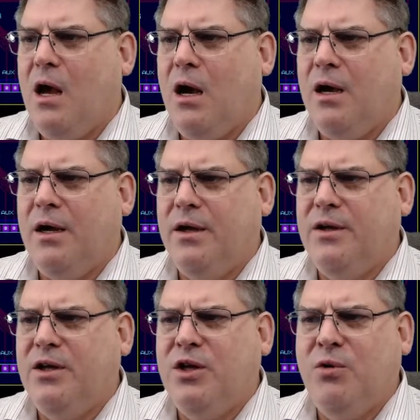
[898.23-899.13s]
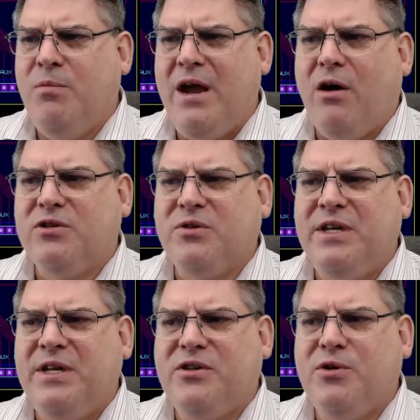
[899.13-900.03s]
You may also
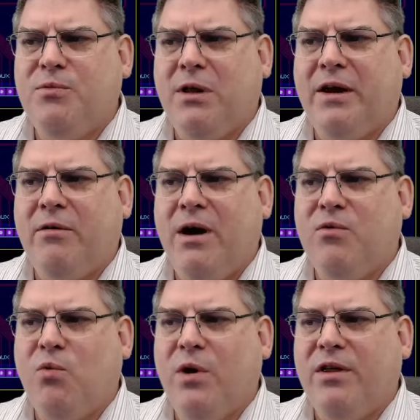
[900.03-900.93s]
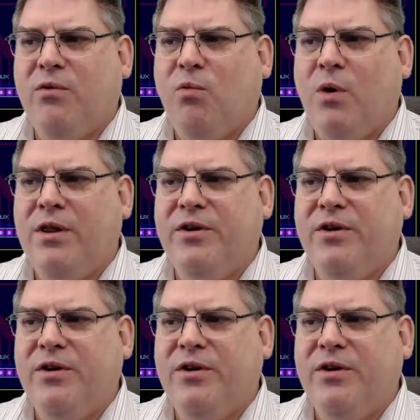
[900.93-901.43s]
need to play around with whether